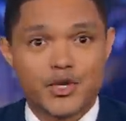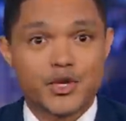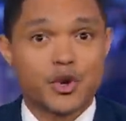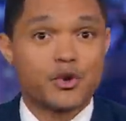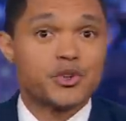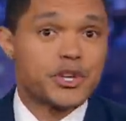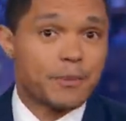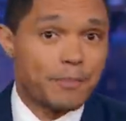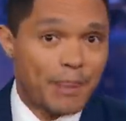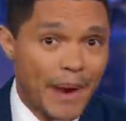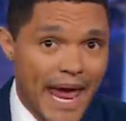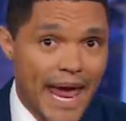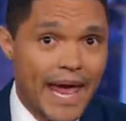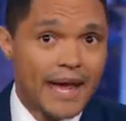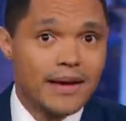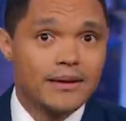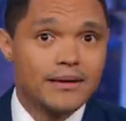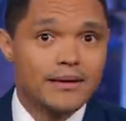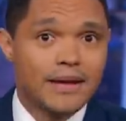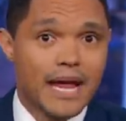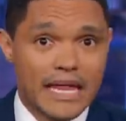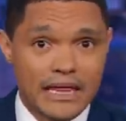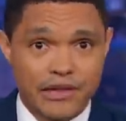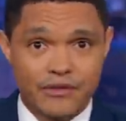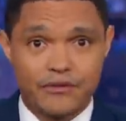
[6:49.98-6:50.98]
so Japan
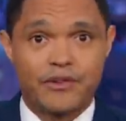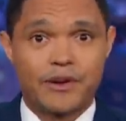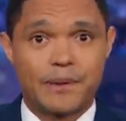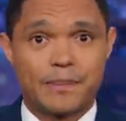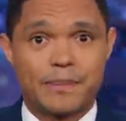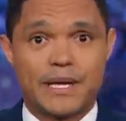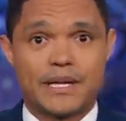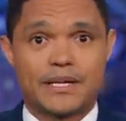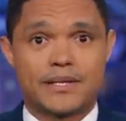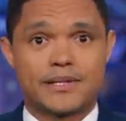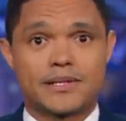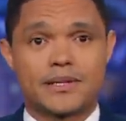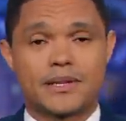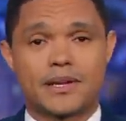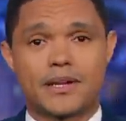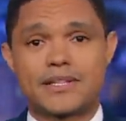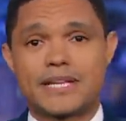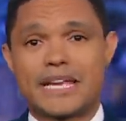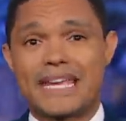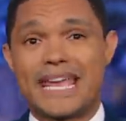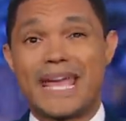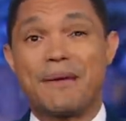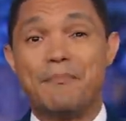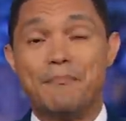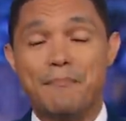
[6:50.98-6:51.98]
and the Philippines are
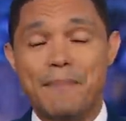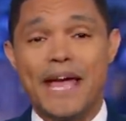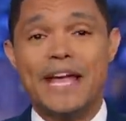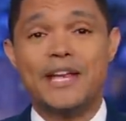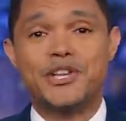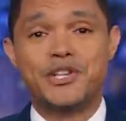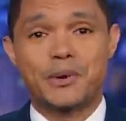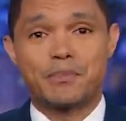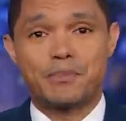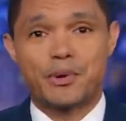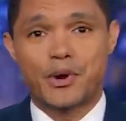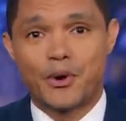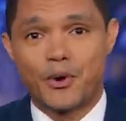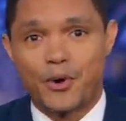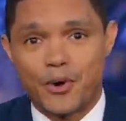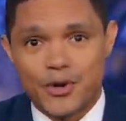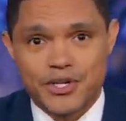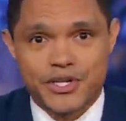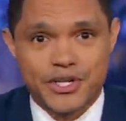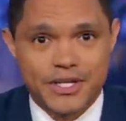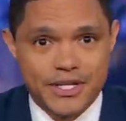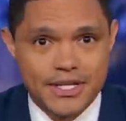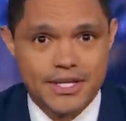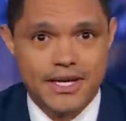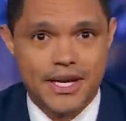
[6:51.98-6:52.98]
taking major
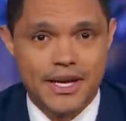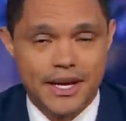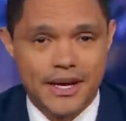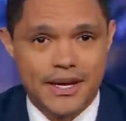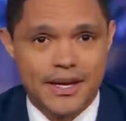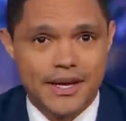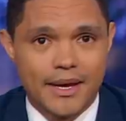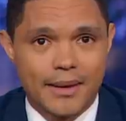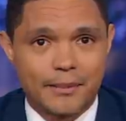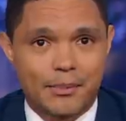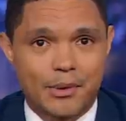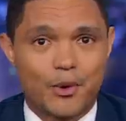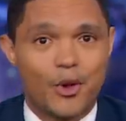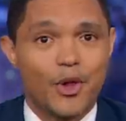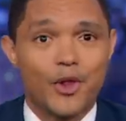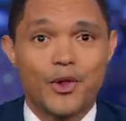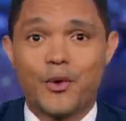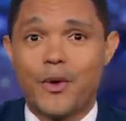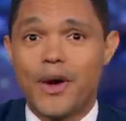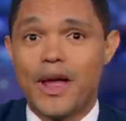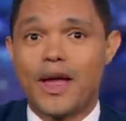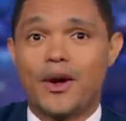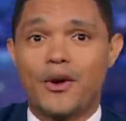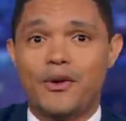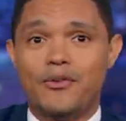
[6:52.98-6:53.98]
precautions. But all the
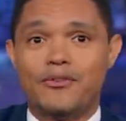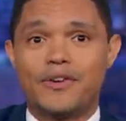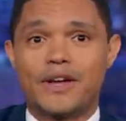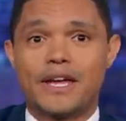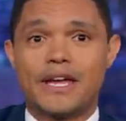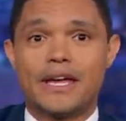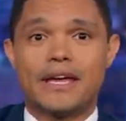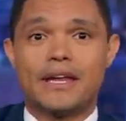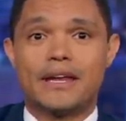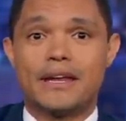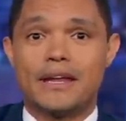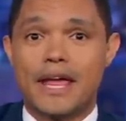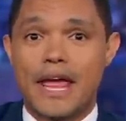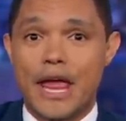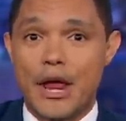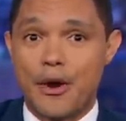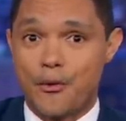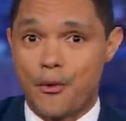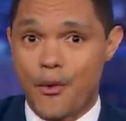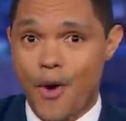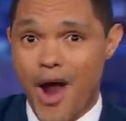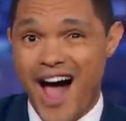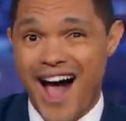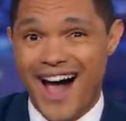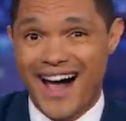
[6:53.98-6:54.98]
way over in
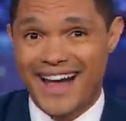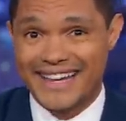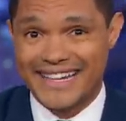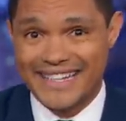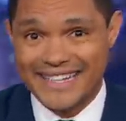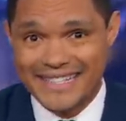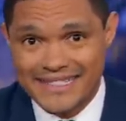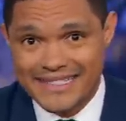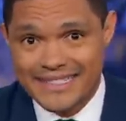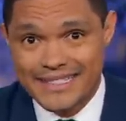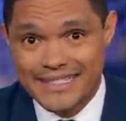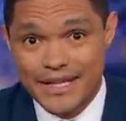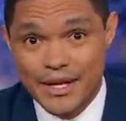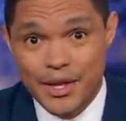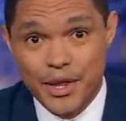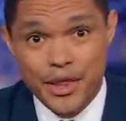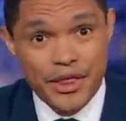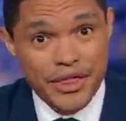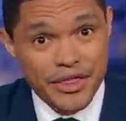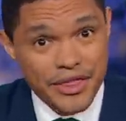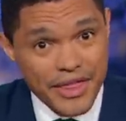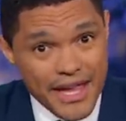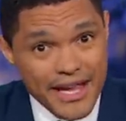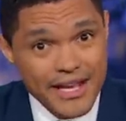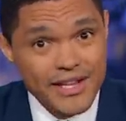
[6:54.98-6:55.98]
Iran,
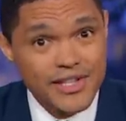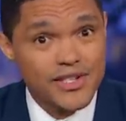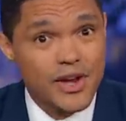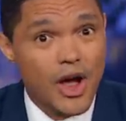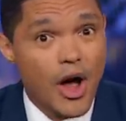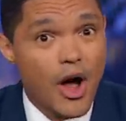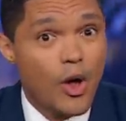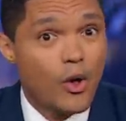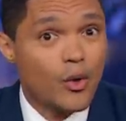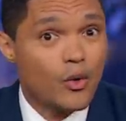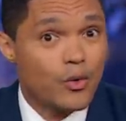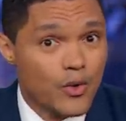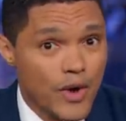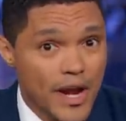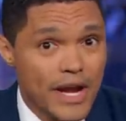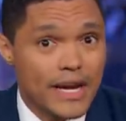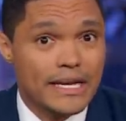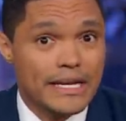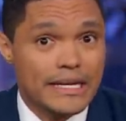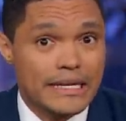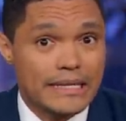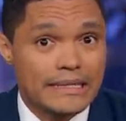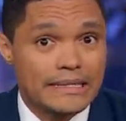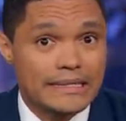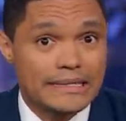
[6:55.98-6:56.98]
things are
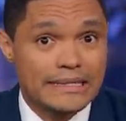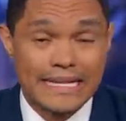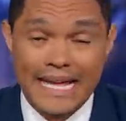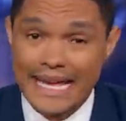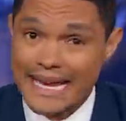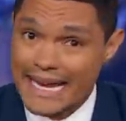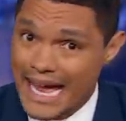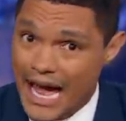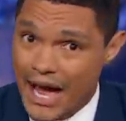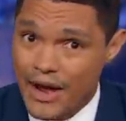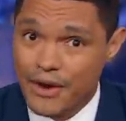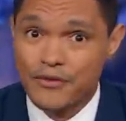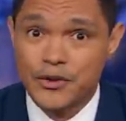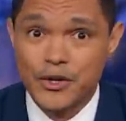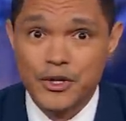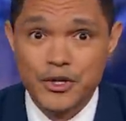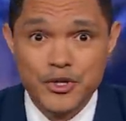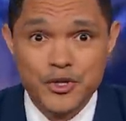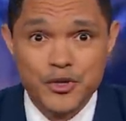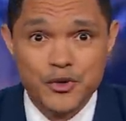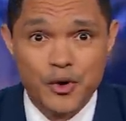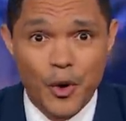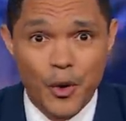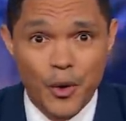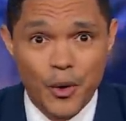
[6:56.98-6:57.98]
already getting out of
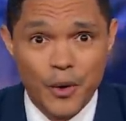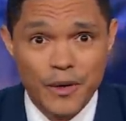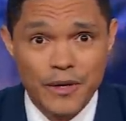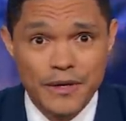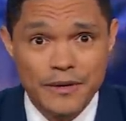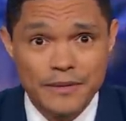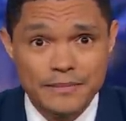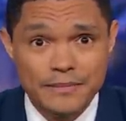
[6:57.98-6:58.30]
control.